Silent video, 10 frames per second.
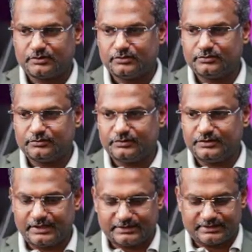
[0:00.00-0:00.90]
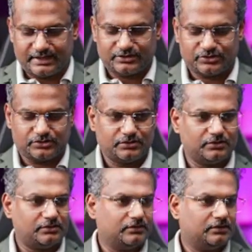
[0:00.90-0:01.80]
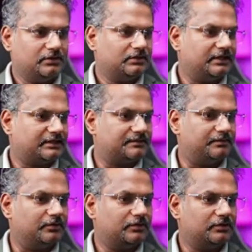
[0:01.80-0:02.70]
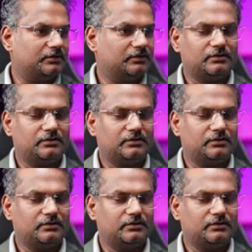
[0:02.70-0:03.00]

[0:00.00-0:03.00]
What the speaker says: Go through the attached textbook.